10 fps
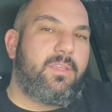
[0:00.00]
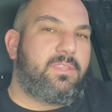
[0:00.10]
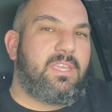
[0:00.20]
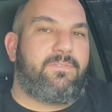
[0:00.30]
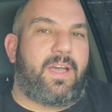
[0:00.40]

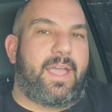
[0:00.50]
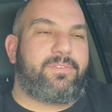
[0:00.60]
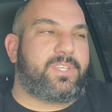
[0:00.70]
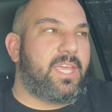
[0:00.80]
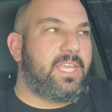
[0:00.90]
D5
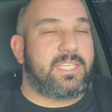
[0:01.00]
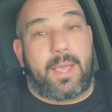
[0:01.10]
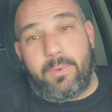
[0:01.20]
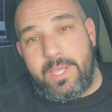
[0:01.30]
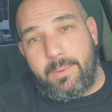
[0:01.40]
skinnies. I
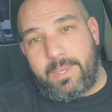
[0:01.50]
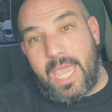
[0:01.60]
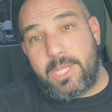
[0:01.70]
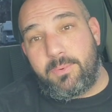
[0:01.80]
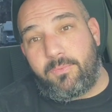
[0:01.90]
will hit up
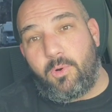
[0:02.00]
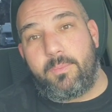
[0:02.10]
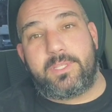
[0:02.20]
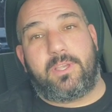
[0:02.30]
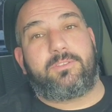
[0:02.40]
Guage
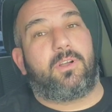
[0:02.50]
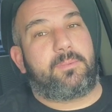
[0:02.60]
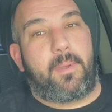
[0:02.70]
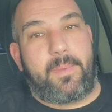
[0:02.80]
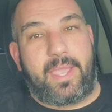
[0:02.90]
Performance. I'll talk
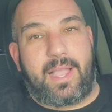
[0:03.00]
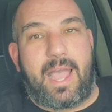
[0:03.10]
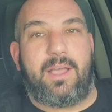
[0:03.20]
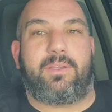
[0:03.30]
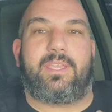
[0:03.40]
to my man
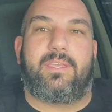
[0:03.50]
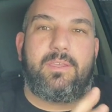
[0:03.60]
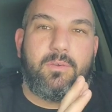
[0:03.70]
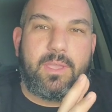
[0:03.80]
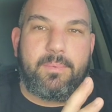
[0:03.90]
Kyle.
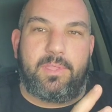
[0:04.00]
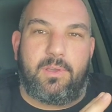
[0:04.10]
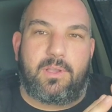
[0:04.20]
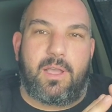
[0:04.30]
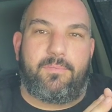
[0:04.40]
He'll give me the
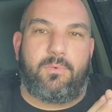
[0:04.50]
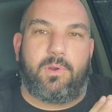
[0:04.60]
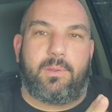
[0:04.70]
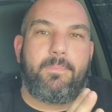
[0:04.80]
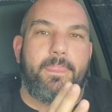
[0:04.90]
hookup
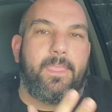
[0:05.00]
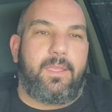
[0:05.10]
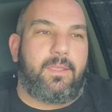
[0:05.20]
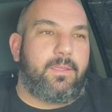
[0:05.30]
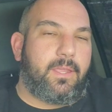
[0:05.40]
for him,
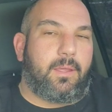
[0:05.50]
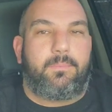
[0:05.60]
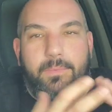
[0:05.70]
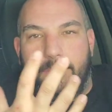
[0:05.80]
you know.